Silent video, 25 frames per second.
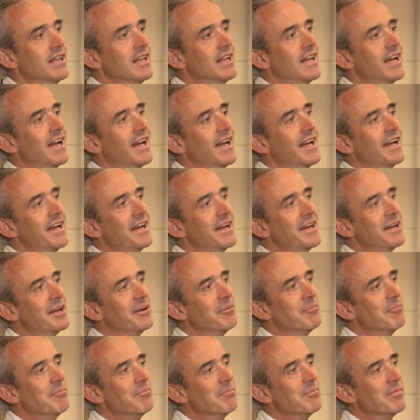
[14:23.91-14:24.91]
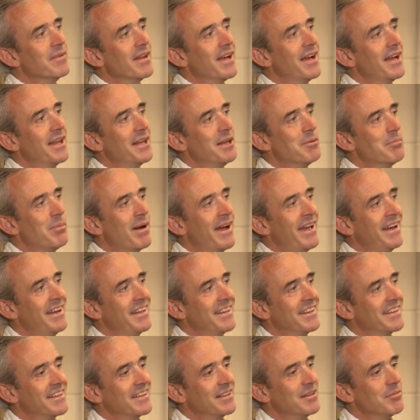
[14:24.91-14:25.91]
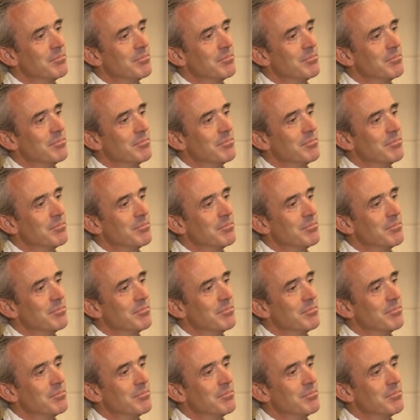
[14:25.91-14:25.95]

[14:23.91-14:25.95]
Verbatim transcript: um, the panic,